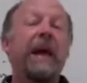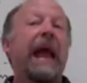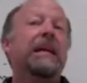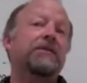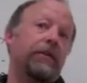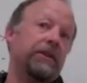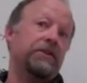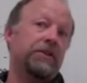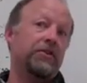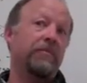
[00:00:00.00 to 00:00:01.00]
Banks, for
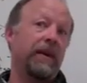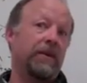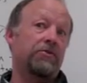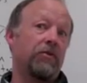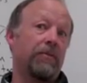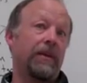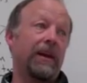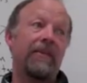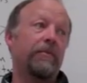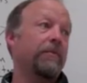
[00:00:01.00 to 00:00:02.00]
instance, could be controlled by the
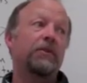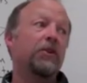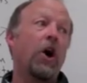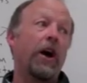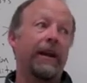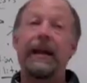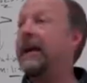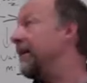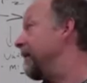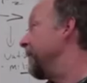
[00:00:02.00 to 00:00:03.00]
government, but they're not in Canada.